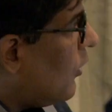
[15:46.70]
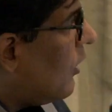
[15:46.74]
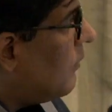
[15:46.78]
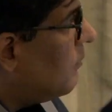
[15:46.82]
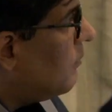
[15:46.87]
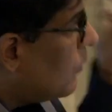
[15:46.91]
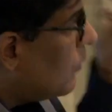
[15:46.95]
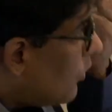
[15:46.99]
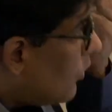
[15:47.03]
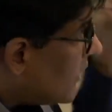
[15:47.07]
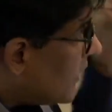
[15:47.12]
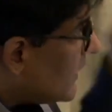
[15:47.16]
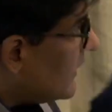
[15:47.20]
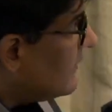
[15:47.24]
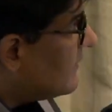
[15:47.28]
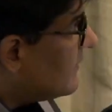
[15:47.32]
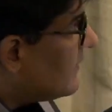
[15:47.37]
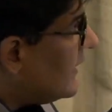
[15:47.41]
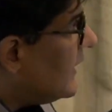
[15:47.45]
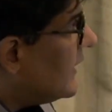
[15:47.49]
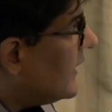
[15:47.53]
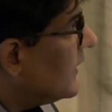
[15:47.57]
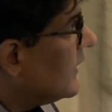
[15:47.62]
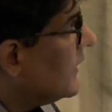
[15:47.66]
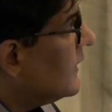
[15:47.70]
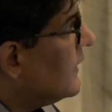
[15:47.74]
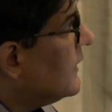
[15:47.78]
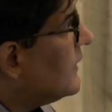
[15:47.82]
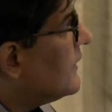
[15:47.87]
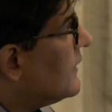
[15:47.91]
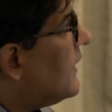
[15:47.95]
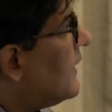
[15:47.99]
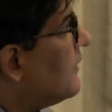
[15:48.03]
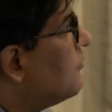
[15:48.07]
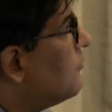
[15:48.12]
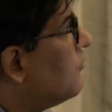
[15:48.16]
more easily
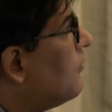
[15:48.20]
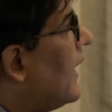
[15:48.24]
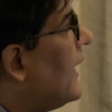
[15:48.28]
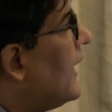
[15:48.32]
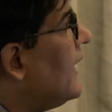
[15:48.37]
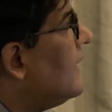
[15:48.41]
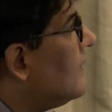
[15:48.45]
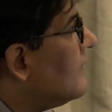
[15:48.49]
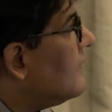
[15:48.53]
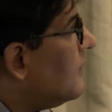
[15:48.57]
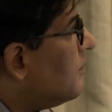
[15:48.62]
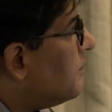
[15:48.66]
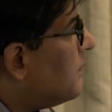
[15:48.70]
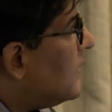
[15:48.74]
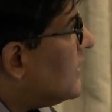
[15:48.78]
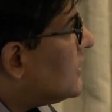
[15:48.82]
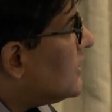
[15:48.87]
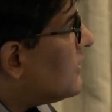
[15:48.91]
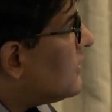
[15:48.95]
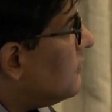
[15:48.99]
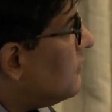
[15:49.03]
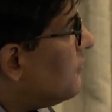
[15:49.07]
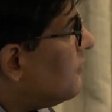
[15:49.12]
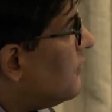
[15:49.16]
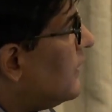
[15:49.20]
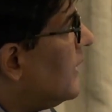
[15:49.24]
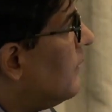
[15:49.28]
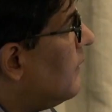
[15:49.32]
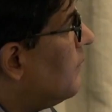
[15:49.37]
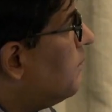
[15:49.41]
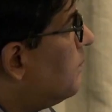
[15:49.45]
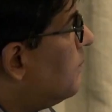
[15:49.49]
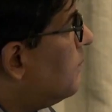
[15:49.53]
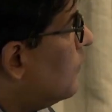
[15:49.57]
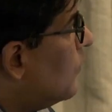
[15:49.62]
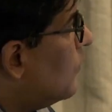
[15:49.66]
that why does a patient feel
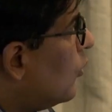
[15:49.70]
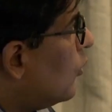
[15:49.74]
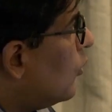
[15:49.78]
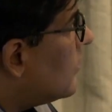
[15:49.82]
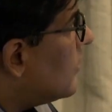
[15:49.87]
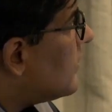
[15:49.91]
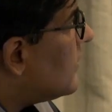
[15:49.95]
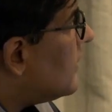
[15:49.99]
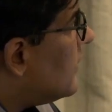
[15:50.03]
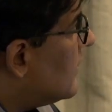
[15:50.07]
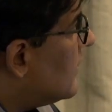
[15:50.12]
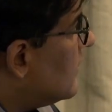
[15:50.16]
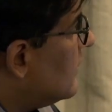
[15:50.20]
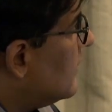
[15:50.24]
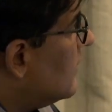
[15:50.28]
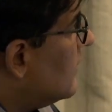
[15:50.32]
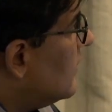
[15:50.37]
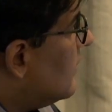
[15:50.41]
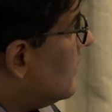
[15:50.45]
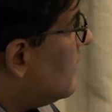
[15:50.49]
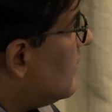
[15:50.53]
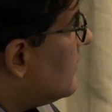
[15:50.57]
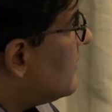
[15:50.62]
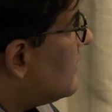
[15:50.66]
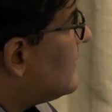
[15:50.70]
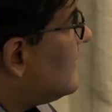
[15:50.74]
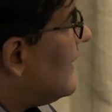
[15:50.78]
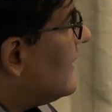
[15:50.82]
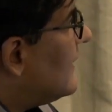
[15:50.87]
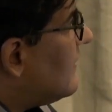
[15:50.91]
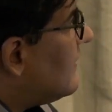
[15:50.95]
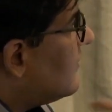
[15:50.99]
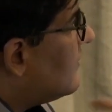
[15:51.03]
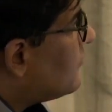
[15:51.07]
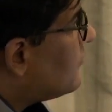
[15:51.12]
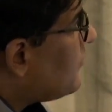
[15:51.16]
more
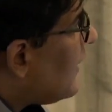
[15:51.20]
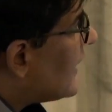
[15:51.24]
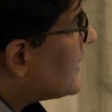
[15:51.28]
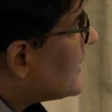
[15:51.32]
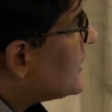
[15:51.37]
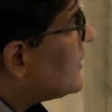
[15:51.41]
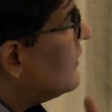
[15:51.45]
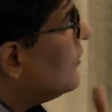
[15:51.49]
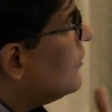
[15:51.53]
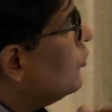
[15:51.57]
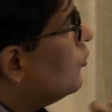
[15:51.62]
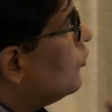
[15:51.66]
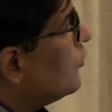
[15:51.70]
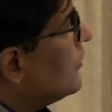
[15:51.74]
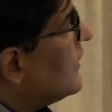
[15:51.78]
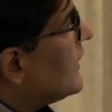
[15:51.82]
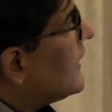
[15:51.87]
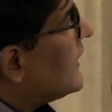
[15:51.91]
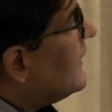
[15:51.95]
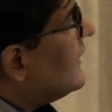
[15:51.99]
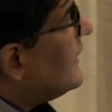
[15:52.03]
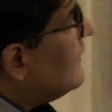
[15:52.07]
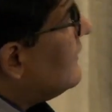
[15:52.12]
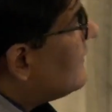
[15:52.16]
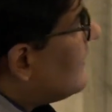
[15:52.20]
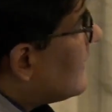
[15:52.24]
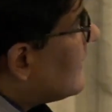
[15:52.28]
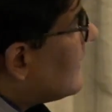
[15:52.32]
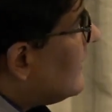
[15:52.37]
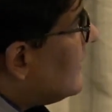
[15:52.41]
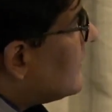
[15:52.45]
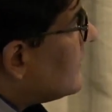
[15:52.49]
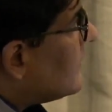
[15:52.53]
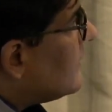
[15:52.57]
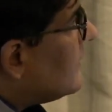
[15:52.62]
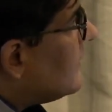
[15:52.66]
satisfaction using an
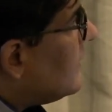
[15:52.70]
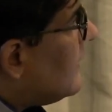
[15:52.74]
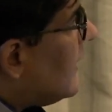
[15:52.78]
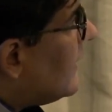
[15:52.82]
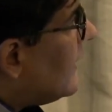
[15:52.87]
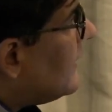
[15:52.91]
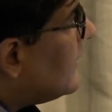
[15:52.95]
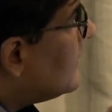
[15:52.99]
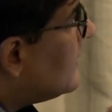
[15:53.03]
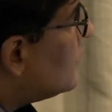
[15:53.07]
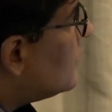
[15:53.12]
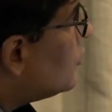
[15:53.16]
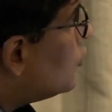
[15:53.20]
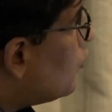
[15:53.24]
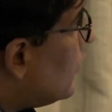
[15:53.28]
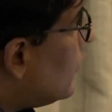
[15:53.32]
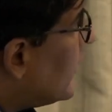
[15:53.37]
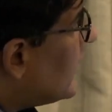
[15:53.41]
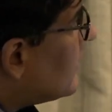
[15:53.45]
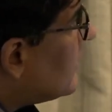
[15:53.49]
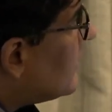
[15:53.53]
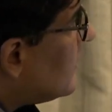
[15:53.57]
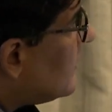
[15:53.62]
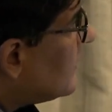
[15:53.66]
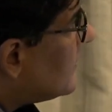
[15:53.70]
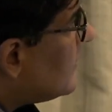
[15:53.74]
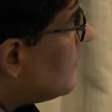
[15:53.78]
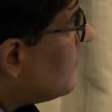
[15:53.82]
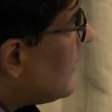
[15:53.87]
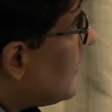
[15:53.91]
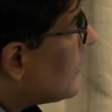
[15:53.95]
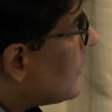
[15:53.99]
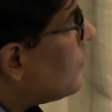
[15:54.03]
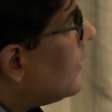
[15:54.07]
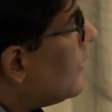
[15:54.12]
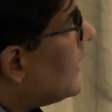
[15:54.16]
e-cigarette than chewing a
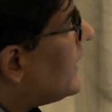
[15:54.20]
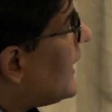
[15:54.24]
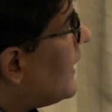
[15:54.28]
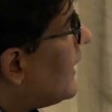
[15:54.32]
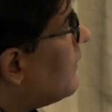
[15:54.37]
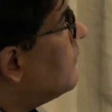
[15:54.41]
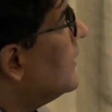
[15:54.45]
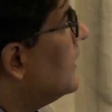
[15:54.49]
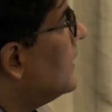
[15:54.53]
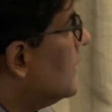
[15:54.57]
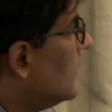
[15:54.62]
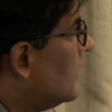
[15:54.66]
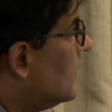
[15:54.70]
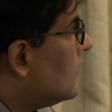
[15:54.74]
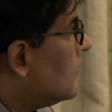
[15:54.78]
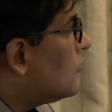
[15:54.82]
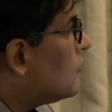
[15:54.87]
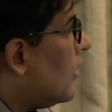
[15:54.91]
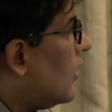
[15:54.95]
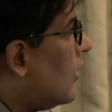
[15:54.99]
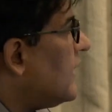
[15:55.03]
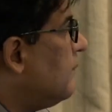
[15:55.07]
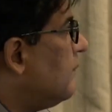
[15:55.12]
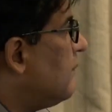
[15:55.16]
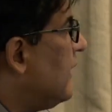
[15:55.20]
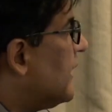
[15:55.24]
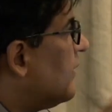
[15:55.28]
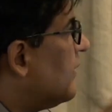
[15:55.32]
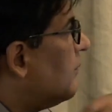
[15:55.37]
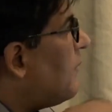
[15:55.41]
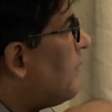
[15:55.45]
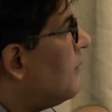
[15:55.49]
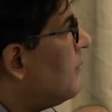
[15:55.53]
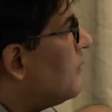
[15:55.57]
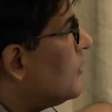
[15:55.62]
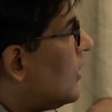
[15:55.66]
tobacco. And I'm sorry, being a
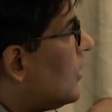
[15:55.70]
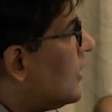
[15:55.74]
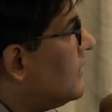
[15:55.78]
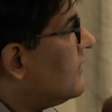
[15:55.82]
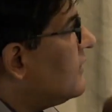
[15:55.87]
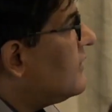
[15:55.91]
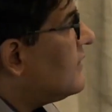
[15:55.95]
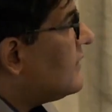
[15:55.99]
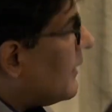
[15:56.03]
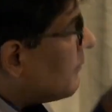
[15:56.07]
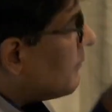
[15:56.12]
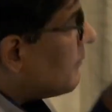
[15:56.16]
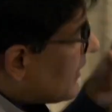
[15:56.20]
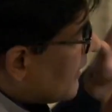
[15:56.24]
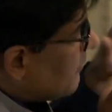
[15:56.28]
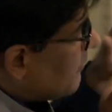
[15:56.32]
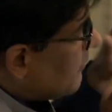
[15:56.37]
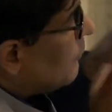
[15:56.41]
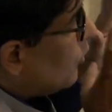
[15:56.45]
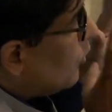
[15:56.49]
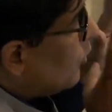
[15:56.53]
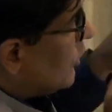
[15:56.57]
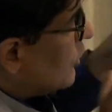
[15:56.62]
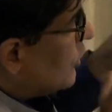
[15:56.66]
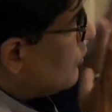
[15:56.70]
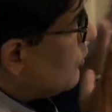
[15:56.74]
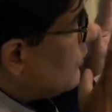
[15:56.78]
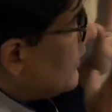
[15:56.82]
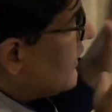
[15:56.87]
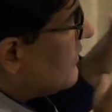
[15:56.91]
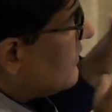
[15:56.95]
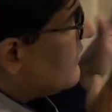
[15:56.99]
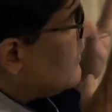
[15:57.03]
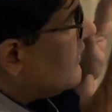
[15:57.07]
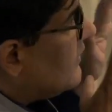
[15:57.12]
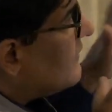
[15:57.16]
pulmonologist, I'm keeping more
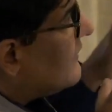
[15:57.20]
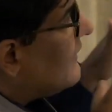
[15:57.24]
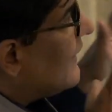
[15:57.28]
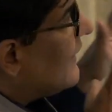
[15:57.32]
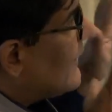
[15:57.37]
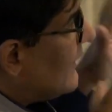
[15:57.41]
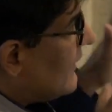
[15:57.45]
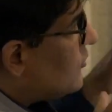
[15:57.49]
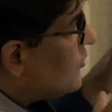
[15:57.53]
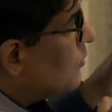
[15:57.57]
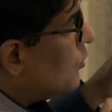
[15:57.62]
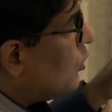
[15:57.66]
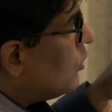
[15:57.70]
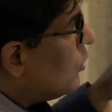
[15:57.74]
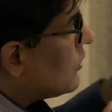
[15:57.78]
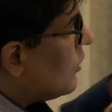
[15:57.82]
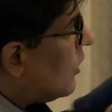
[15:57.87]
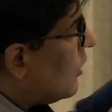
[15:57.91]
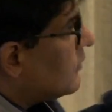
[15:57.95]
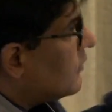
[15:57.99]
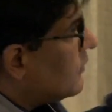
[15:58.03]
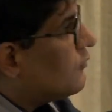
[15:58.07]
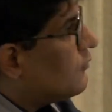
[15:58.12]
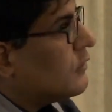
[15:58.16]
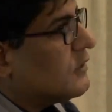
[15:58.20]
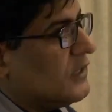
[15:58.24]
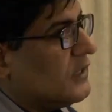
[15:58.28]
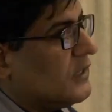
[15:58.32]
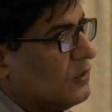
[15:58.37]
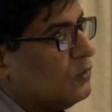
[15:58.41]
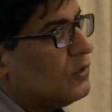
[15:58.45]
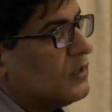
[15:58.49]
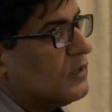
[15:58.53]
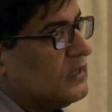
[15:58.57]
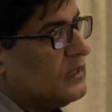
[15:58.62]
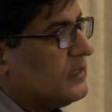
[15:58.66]
towards the cigarette smoke, not for the
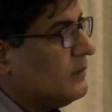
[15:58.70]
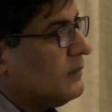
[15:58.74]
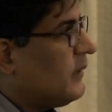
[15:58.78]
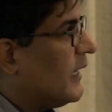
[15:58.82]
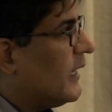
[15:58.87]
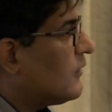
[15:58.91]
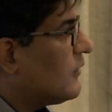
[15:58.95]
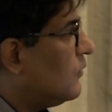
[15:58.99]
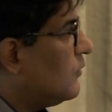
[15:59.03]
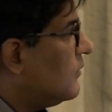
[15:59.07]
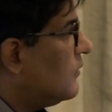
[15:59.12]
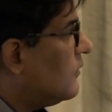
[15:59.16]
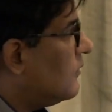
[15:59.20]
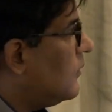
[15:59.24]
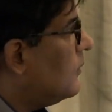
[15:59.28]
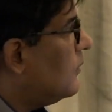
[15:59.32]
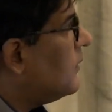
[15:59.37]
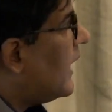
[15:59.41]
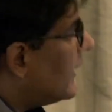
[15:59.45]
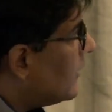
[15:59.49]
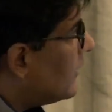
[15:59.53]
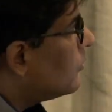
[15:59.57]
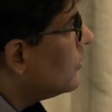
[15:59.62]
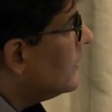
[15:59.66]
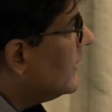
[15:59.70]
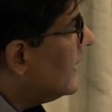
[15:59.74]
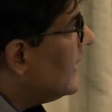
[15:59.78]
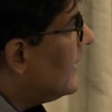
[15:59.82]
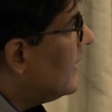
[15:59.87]
oral tobacco. I don't deal